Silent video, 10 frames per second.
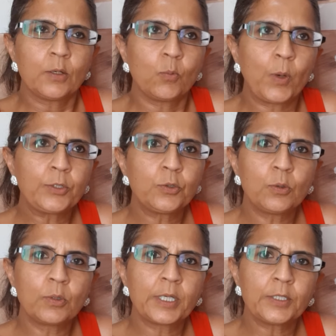when you
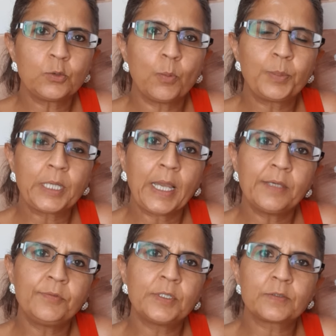look at your
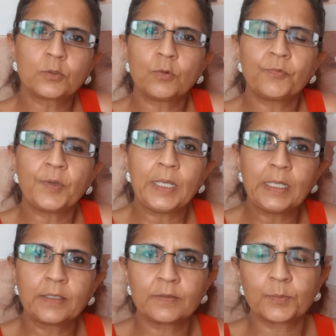behaviors and your
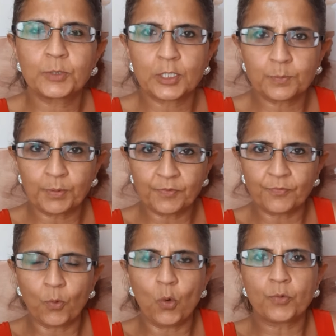feelings just
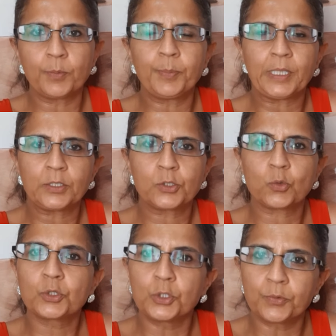before a binge
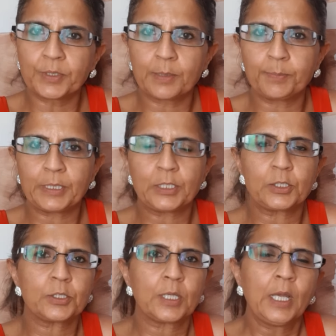or during a
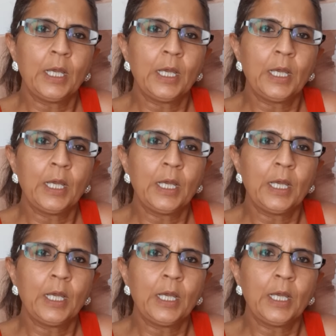binge,